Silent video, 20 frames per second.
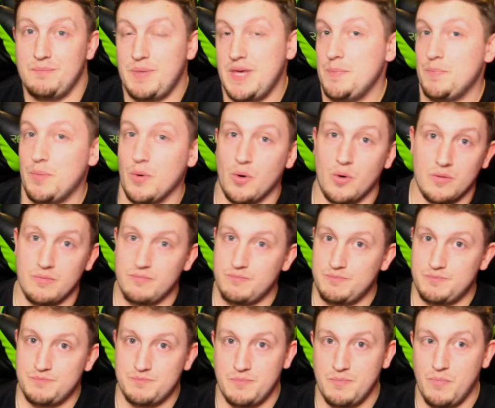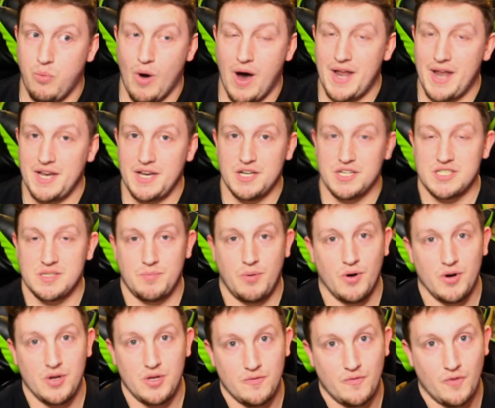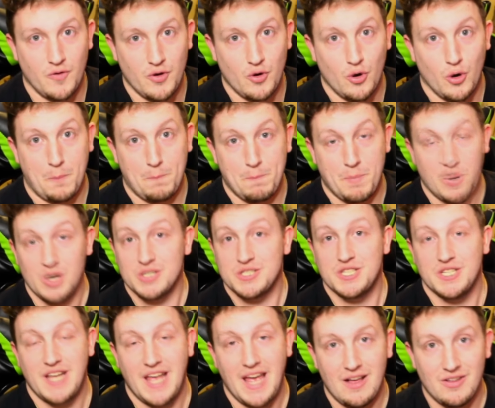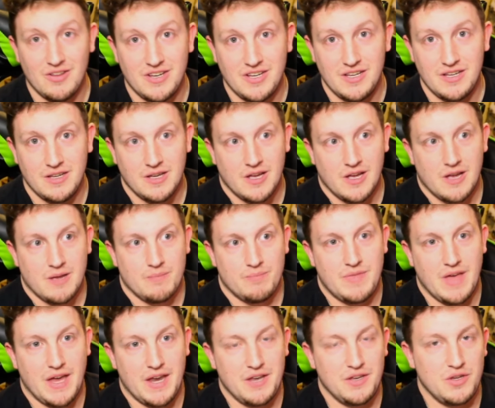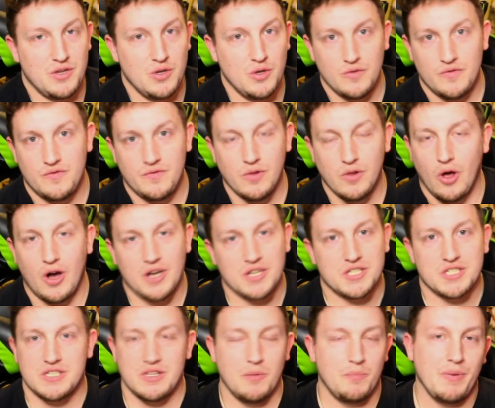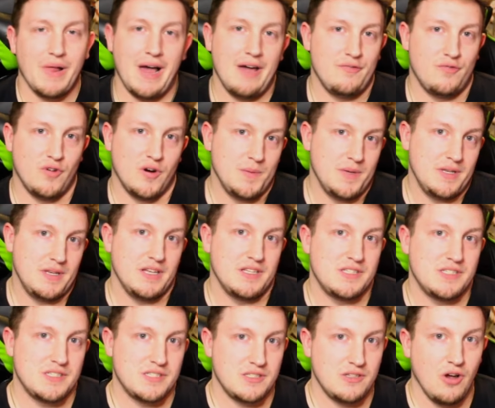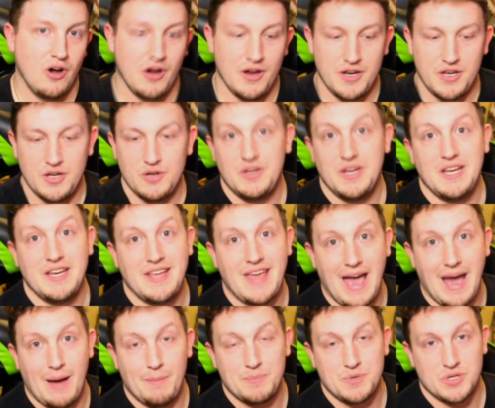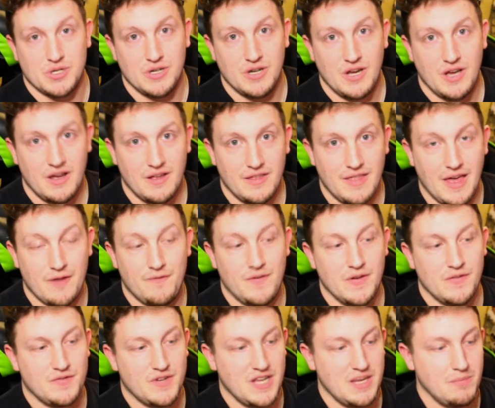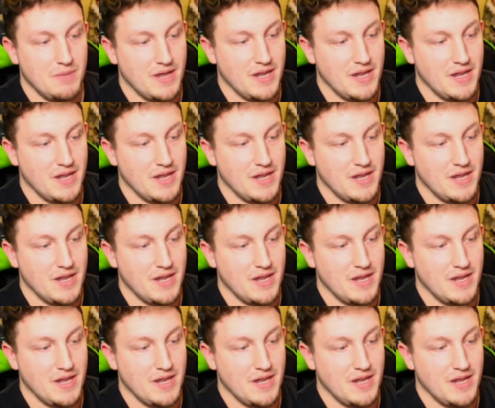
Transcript: people wanting to support you for your personality, then you've lost the platform and it's gone and you didn't capture that 15